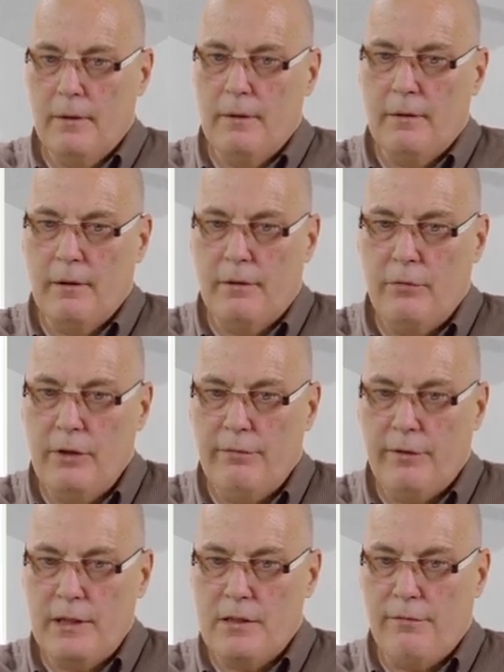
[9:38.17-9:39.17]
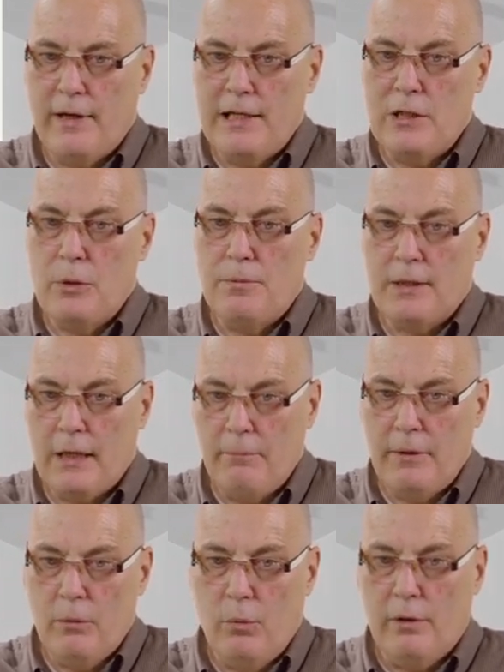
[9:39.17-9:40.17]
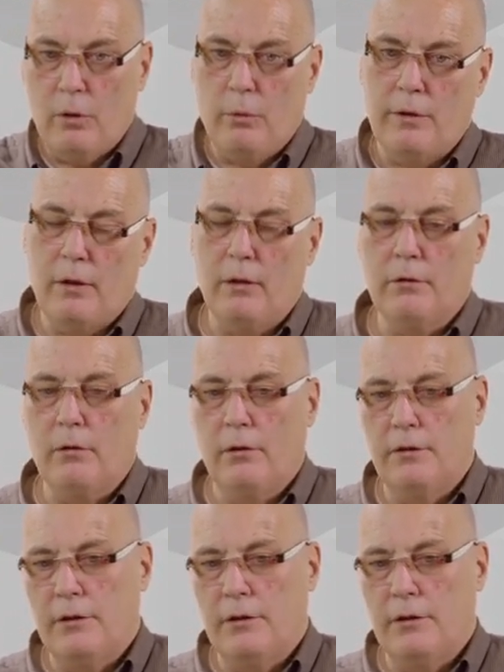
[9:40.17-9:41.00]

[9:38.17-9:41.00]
3-phase to phase loops can be with or without ground.